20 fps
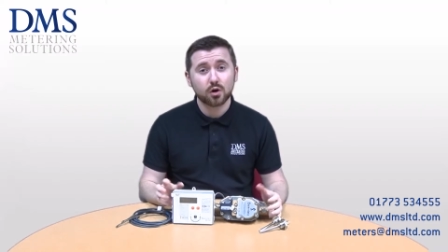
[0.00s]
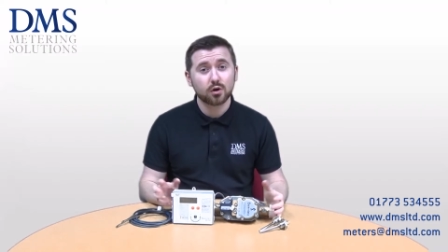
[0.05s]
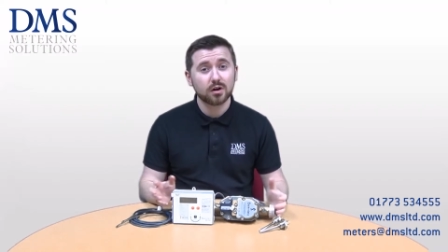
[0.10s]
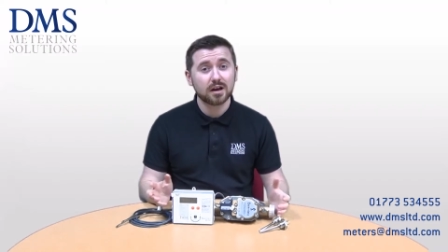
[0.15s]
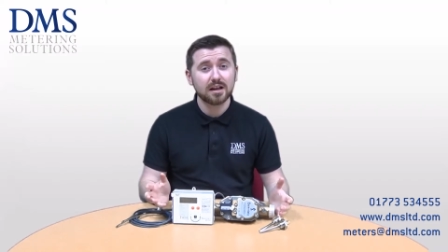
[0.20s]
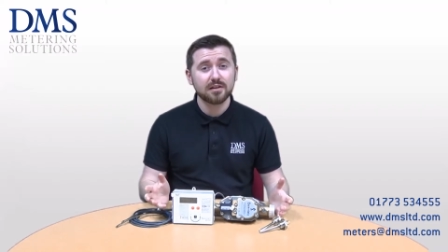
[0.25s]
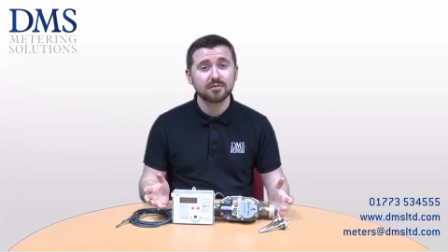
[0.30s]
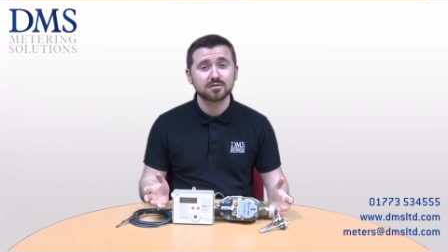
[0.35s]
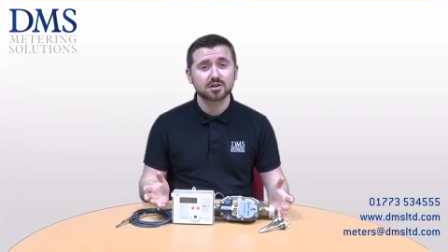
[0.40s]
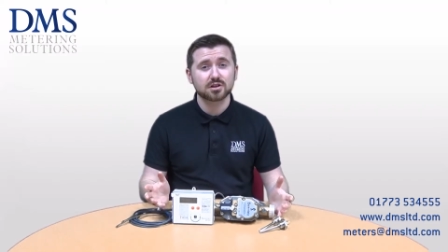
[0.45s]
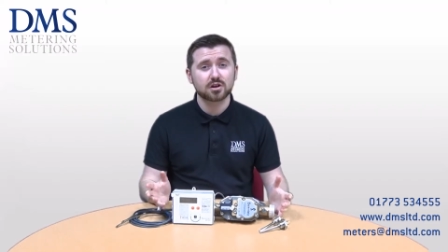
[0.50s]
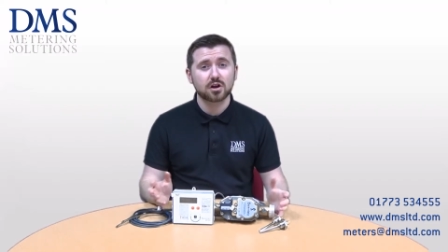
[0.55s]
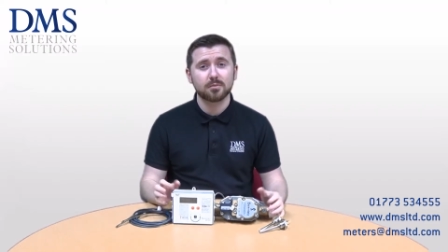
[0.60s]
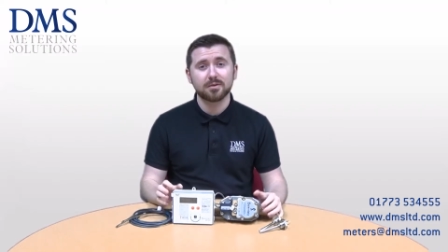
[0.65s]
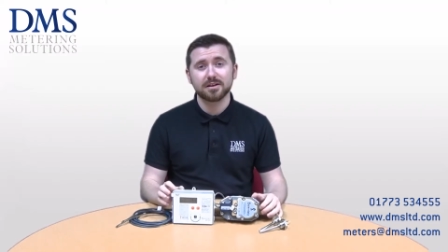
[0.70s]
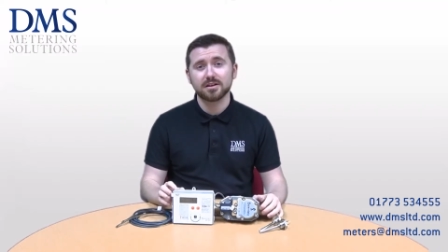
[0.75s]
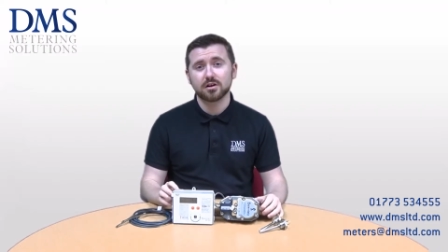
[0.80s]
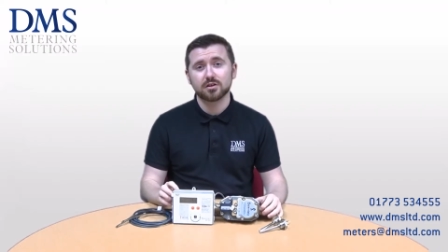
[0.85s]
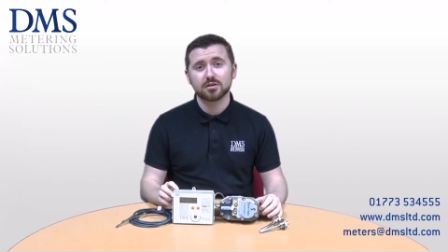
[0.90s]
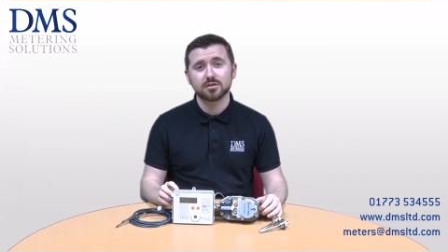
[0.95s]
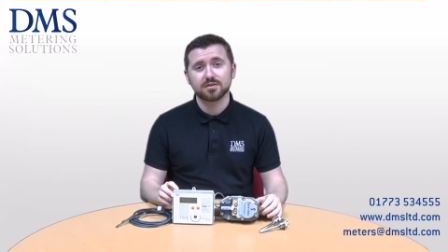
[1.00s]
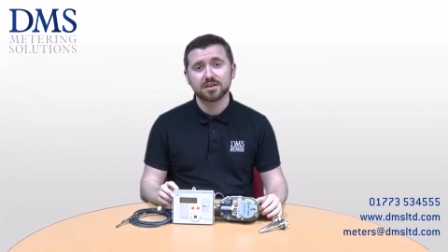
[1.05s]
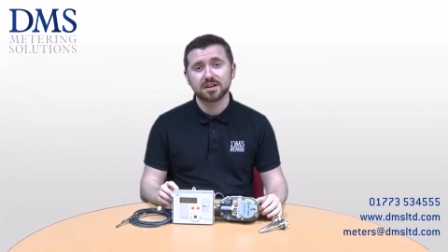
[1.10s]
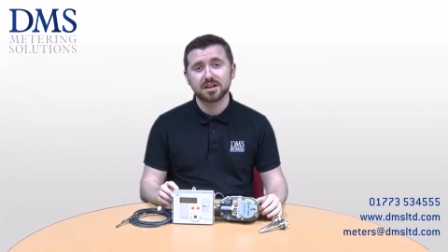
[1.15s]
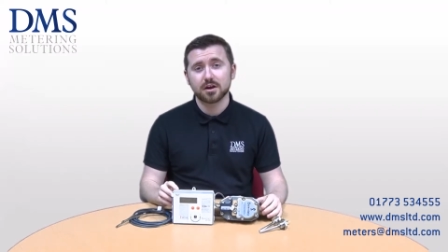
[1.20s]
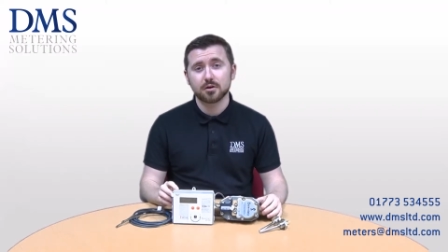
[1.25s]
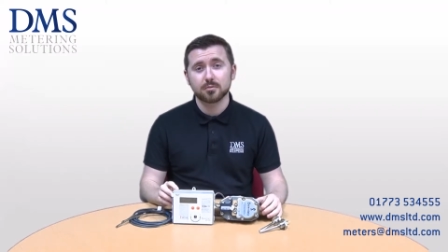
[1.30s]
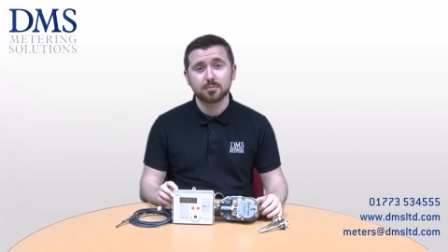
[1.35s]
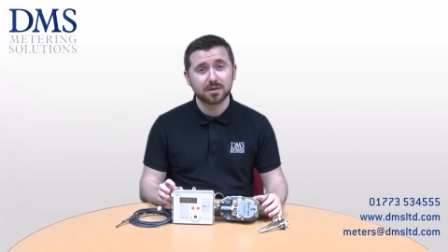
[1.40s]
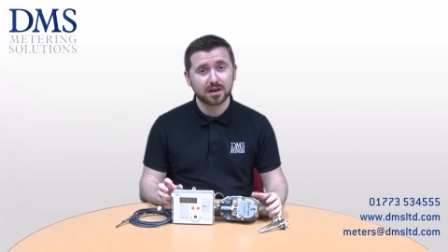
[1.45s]
or leave us a comment on the
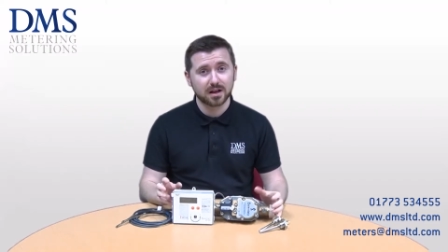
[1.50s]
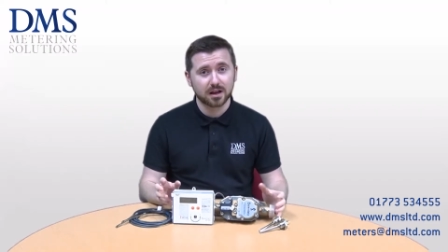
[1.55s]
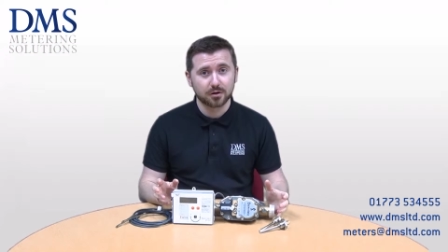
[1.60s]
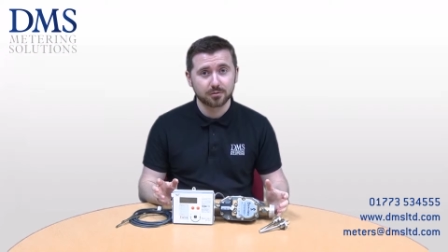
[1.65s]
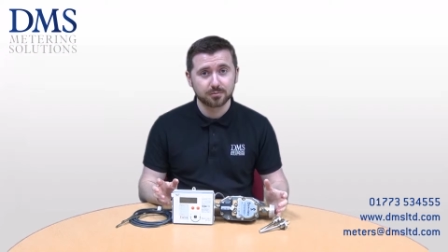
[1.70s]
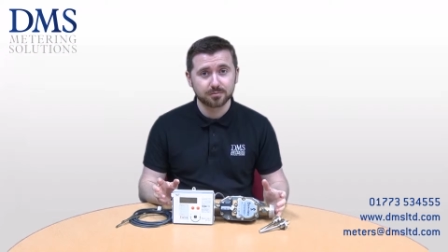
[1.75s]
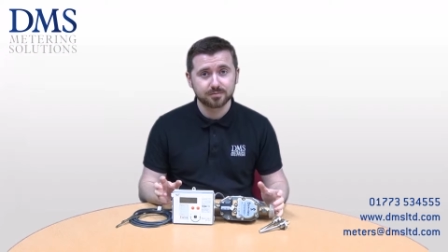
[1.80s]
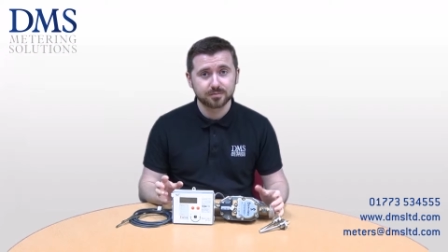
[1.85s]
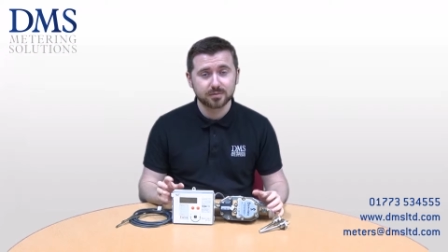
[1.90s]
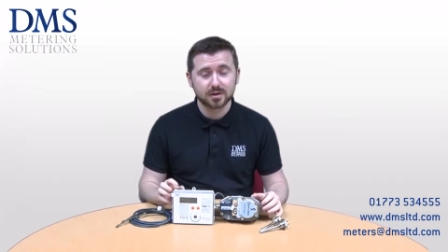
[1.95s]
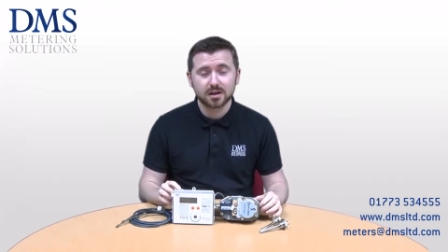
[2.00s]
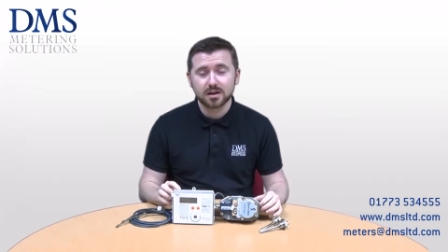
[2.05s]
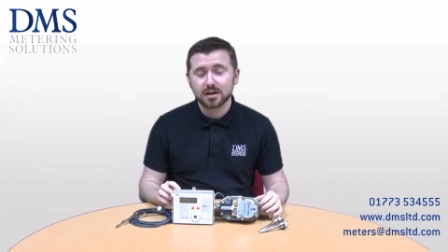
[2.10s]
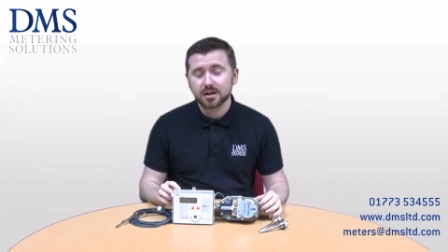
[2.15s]
video below.